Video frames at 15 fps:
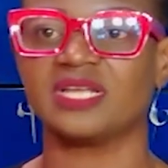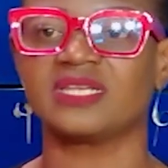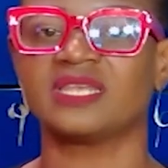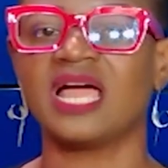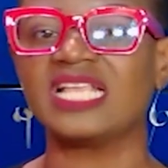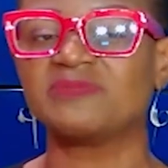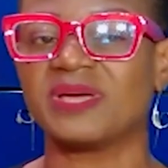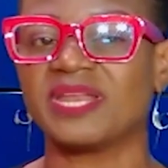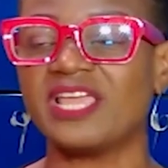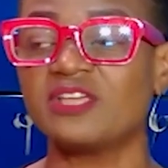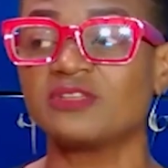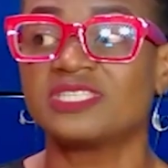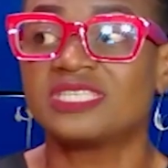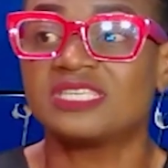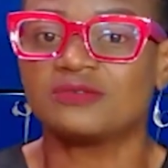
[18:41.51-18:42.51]
Now, it's better you
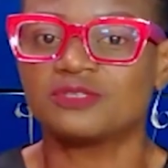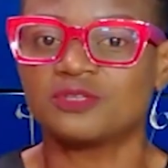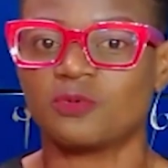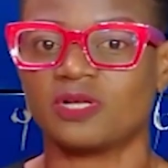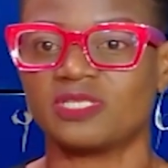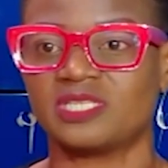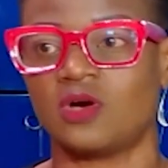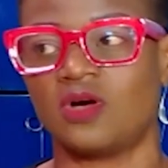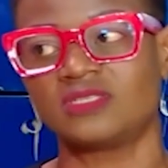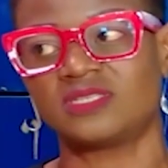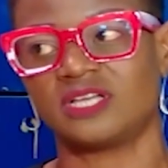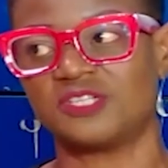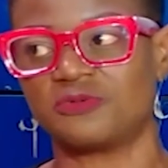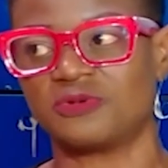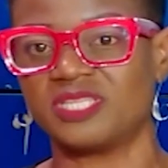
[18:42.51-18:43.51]
tilt towards the
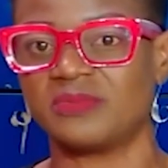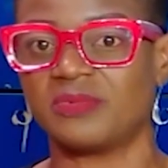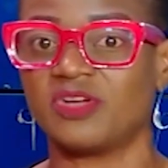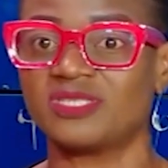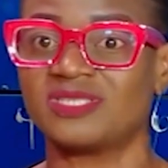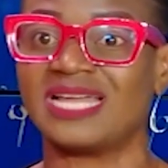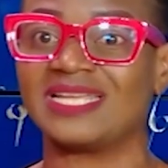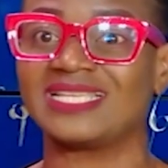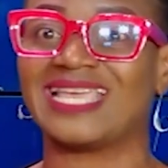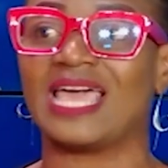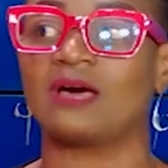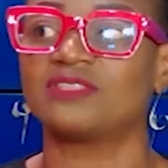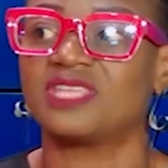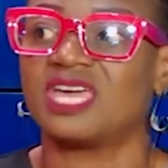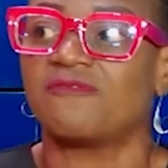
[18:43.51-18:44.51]
unsaturated because that is
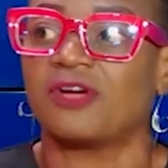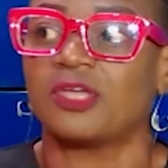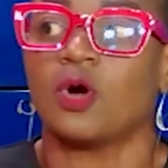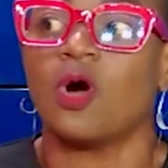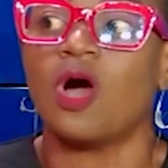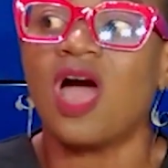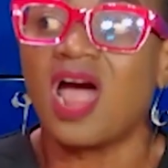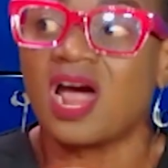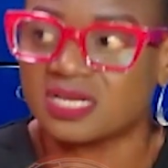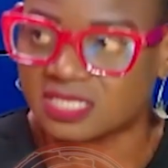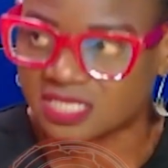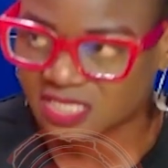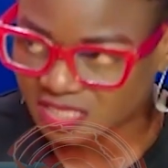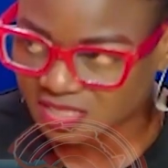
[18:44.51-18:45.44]
healthier for your heart.